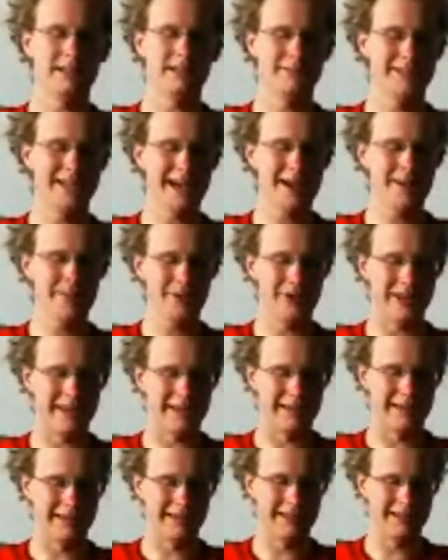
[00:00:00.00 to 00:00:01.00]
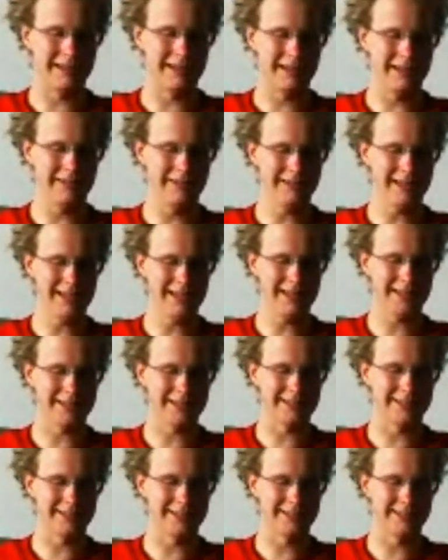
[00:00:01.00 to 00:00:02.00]
to be happening. I don't like
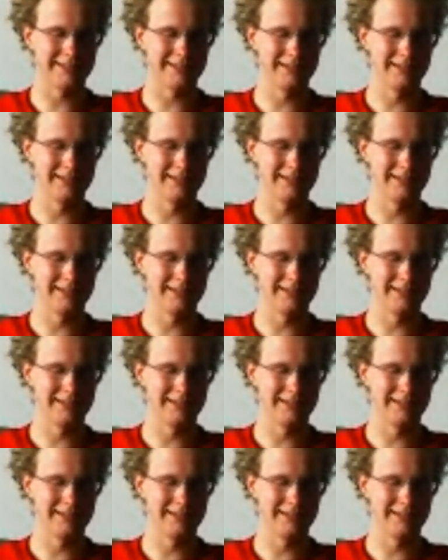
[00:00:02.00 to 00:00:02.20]
this.